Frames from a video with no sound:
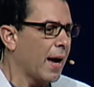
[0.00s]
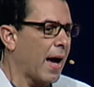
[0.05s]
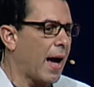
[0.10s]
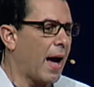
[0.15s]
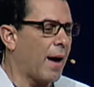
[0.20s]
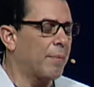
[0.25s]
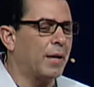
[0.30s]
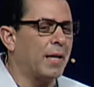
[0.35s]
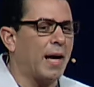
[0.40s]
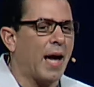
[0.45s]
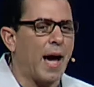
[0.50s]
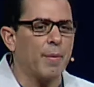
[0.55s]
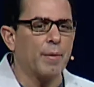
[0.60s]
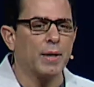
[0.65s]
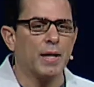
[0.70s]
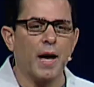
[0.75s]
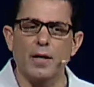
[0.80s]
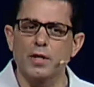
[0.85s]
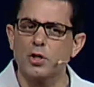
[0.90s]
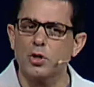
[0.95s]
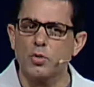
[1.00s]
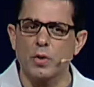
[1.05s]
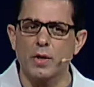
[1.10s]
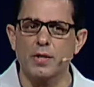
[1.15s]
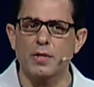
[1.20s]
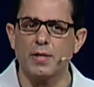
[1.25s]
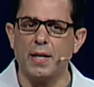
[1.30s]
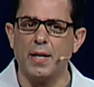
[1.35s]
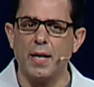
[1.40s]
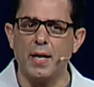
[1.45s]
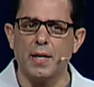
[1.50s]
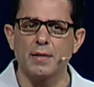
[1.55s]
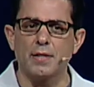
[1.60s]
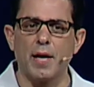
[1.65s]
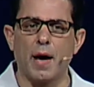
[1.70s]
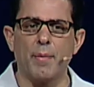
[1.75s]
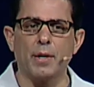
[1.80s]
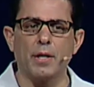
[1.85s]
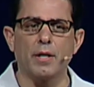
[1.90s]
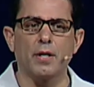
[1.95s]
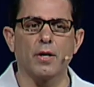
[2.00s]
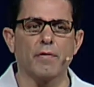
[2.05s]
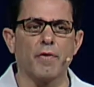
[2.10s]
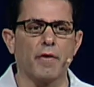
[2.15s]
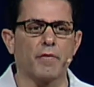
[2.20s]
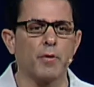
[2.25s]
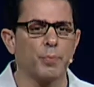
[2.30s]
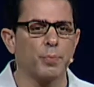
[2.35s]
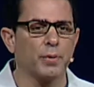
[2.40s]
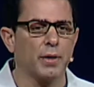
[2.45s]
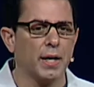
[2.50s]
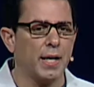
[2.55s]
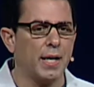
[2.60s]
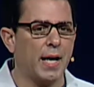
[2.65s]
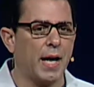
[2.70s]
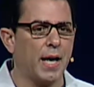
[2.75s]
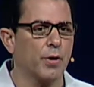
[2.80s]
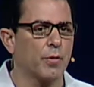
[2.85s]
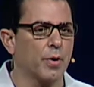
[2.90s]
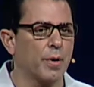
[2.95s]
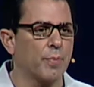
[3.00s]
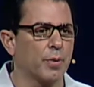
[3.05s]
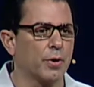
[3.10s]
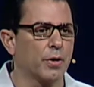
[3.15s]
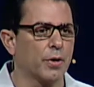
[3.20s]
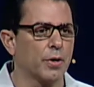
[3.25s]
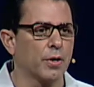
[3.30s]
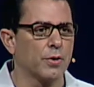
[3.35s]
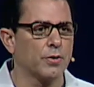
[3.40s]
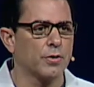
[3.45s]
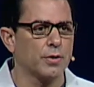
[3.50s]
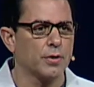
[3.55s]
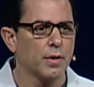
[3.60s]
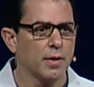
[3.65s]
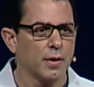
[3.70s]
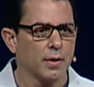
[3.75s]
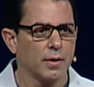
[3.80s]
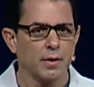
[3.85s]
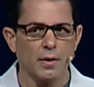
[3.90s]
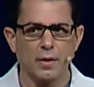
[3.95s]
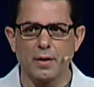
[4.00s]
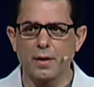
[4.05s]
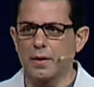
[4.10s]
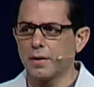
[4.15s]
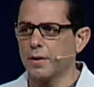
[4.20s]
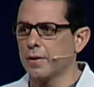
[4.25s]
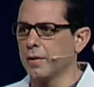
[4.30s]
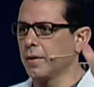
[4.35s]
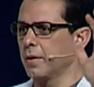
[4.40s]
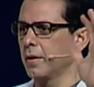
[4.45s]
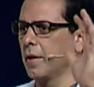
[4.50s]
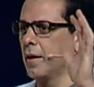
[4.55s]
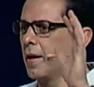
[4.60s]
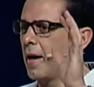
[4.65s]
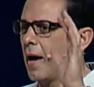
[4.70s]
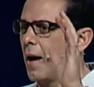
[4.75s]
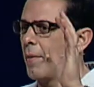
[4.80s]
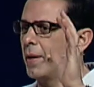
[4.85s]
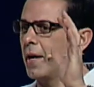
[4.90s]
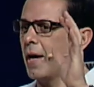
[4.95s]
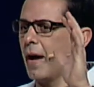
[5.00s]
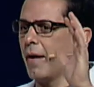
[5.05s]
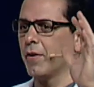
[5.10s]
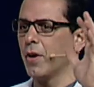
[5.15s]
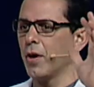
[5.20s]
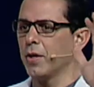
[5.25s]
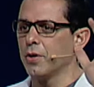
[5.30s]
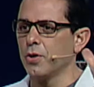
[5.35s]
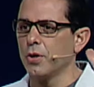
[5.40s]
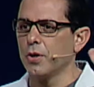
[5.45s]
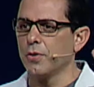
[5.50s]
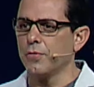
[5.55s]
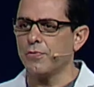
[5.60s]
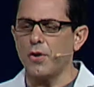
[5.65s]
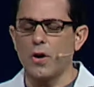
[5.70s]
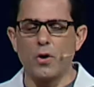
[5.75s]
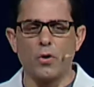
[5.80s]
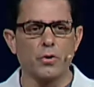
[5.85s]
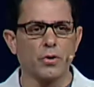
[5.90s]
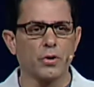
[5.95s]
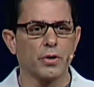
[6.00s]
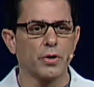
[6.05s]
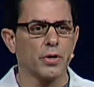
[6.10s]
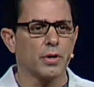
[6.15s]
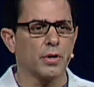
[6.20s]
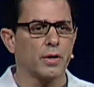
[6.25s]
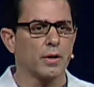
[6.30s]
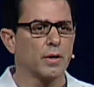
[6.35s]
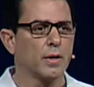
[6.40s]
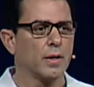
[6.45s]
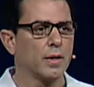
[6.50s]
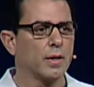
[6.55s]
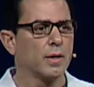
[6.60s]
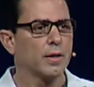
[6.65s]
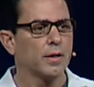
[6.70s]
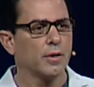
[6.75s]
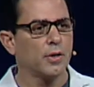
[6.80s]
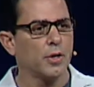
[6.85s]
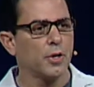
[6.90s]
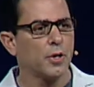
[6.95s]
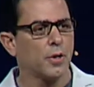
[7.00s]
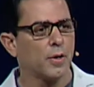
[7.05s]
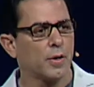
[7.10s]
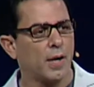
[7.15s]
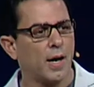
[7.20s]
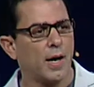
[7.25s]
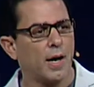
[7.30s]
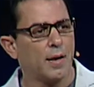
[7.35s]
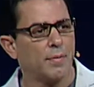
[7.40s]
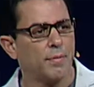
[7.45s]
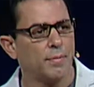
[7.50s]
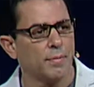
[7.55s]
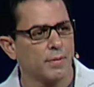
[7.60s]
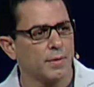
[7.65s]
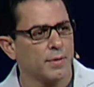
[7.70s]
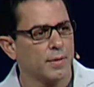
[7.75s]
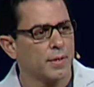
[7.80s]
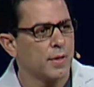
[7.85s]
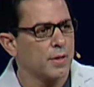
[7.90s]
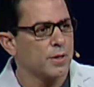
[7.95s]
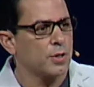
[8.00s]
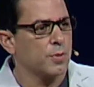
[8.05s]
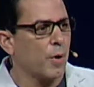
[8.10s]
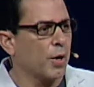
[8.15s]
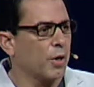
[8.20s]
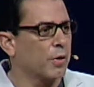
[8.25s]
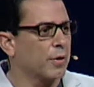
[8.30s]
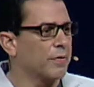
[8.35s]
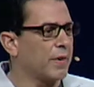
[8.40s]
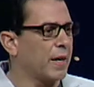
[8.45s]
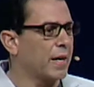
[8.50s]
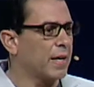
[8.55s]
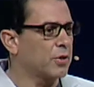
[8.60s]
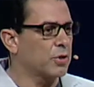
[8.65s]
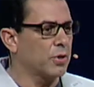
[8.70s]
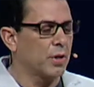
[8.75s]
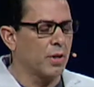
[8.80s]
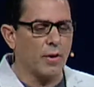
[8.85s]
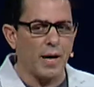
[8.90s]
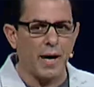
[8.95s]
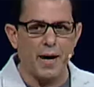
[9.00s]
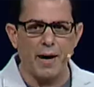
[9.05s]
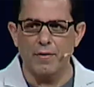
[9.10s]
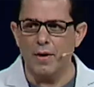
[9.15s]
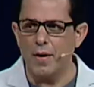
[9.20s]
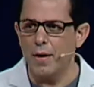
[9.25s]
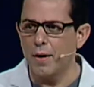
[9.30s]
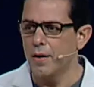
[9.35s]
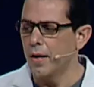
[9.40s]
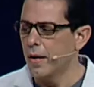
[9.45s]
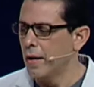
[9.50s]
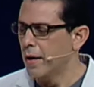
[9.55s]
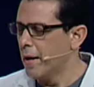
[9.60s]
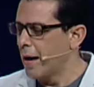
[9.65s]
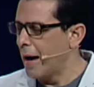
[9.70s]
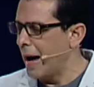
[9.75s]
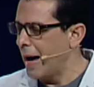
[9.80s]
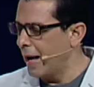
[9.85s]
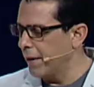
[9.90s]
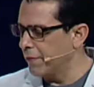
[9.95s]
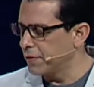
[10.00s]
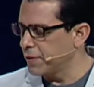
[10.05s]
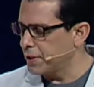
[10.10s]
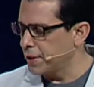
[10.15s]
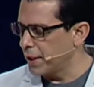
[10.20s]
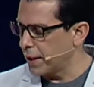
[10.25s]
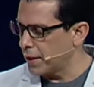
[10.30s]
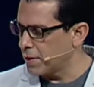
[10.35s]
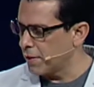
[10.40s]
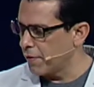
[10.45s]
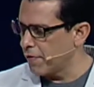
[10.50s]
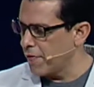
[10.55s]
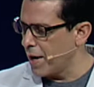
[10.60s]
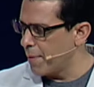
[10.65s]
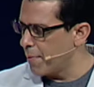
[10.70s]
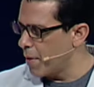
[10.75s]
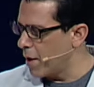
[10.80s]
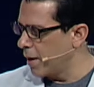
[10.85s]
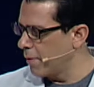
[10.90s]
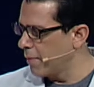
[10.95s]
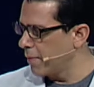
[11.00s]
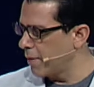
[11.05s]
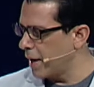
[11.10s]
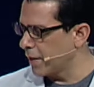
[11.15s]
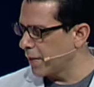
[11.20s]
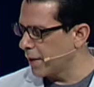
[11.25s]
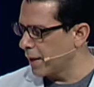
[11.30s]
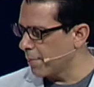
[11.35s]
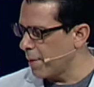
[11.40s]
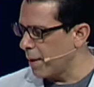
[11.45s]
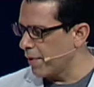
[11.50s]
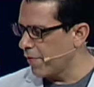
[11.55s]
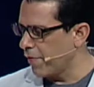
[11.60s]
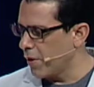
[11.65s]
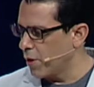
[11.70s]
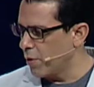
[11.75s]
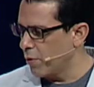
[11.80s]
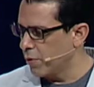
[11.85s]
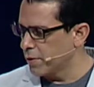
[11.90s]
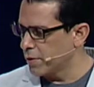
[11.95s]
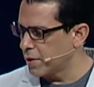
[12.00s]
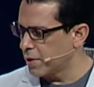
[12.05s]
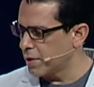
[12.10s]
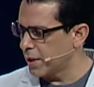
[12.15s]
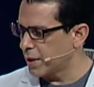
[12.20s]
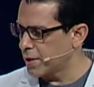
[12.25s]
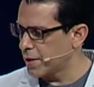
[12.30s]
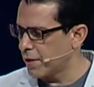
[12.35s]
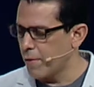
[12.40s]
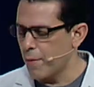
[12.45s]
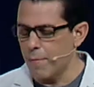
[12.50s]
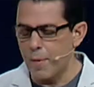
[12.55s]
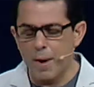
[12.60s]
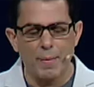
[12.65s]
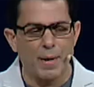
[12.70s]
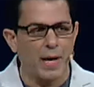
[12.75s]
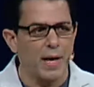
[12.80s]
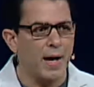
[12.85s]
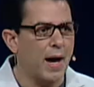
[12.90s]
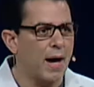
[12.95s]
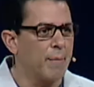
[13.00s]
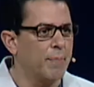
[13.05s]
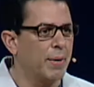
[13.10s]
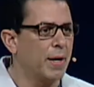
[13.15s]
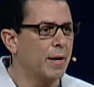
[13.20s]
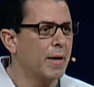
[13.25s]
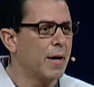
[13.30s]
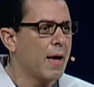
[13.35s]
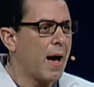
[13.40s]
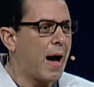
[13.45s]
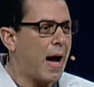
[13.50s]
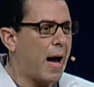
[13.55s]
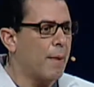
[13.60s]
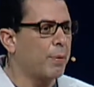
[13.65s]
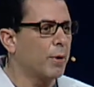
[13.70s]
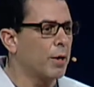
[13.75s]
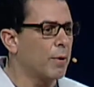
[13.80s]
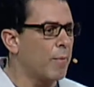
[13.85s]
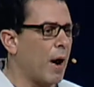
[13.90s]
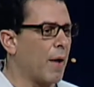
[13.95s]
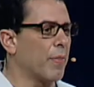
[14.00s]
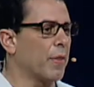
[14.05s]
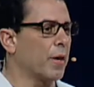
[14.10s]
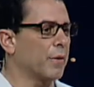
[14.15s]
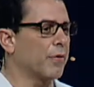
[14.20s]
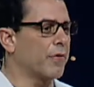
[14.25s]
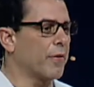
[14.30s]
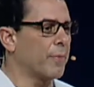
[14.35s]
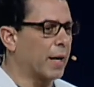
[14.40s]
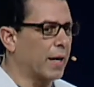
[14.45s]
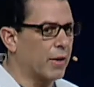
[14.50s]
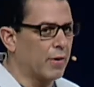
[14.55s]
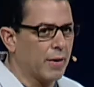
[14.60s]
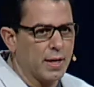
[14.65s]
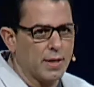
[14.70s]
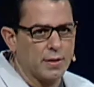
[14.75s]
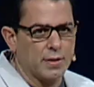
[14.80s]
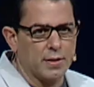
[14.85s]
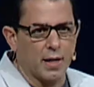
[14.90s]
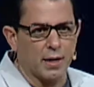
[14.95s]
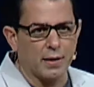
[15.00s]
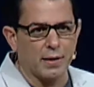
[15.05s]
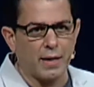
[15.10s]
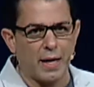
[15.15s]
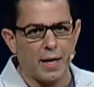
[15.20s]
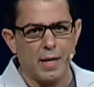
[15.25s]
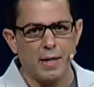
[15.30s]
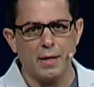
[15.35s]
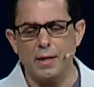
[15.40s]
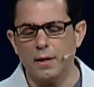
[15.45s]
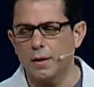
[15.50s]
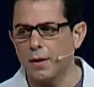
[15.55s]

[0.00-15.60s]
How many, how many, I just want to see hands. How many here have ever played Angry Birds? How many have it on your phone or your, you know, your um, smart device? You know, I have it on, I have six of them on, I think my phone, six of them on my iPad. I put them on there for my grandson, Kate. He